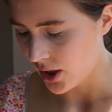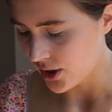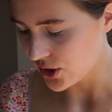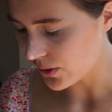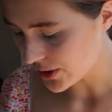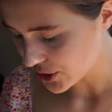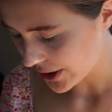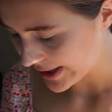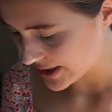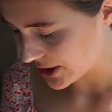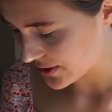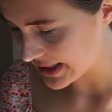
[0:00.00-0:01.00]
So I'll try
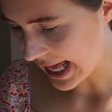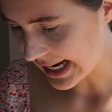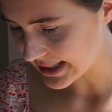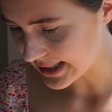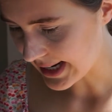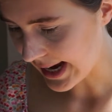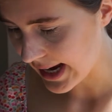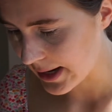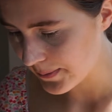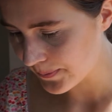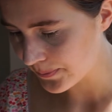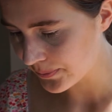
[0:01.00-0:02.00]
to use that today.
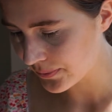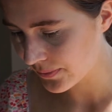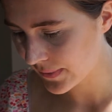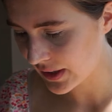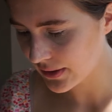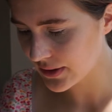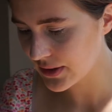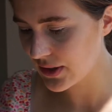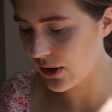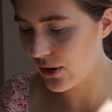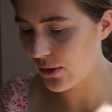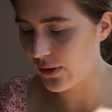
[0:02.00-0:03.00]

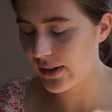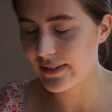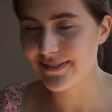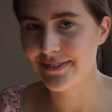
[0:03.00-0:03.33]
So